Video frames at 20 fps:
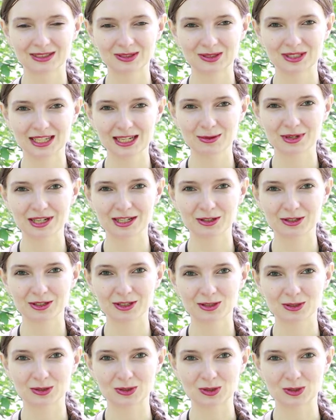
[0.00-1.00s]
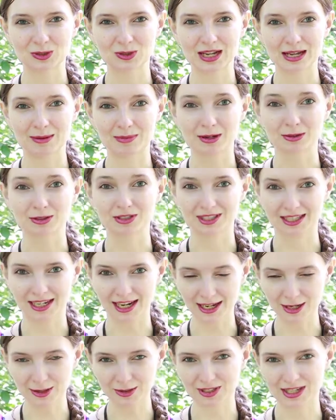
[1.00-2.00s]
Today we are going to talk about
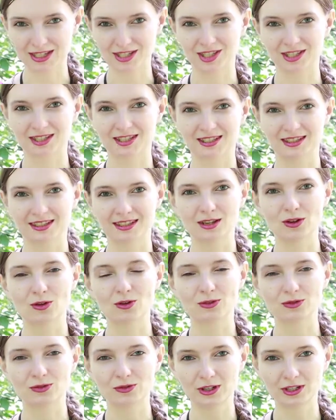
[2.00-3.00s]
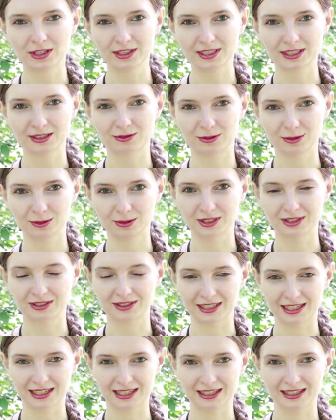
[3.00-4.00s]
Trayodashi Tithi or 13th lunar
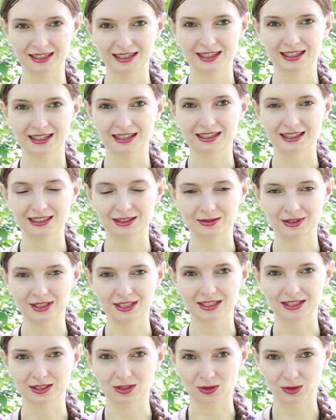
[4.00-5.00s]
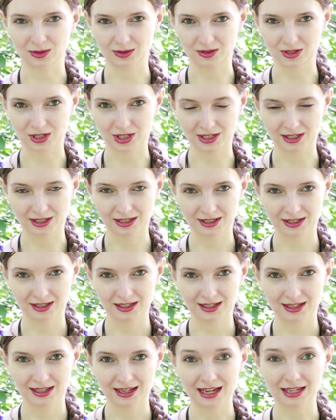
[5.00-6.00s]
day in Vedic astrology.
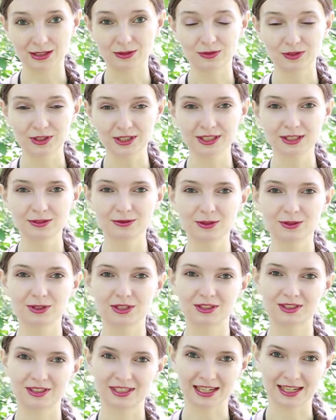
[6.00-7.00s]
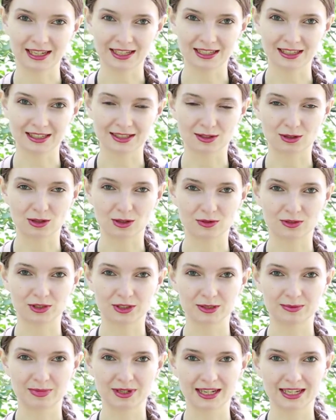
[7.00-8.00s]
And 13th lunar day is
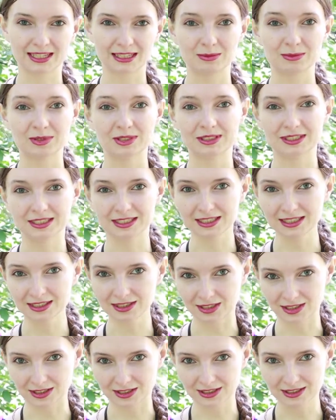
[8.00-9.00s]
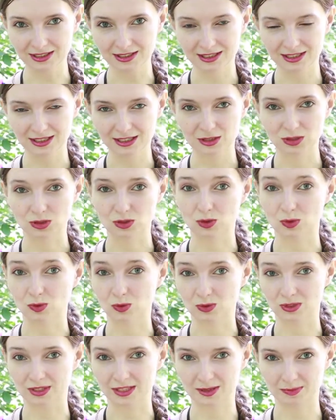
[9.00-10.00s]
governed by element ether, so
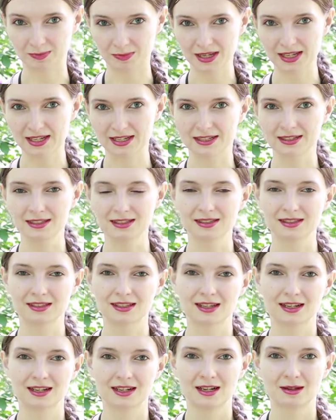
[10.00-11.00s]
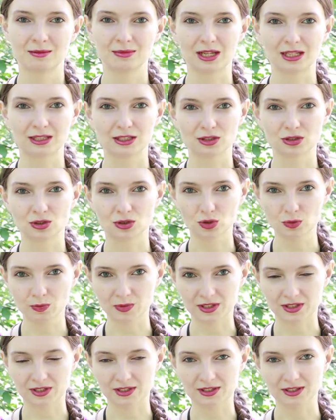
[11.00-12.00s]
the space, planet
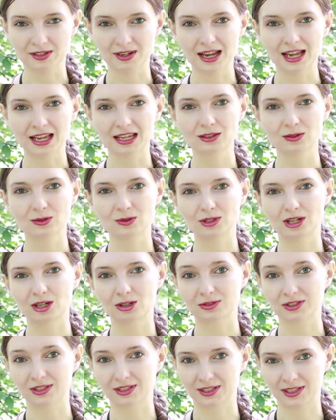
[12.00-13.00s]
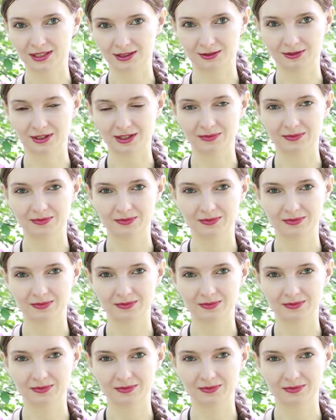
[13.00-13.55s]
Jupiter and guna of sattva.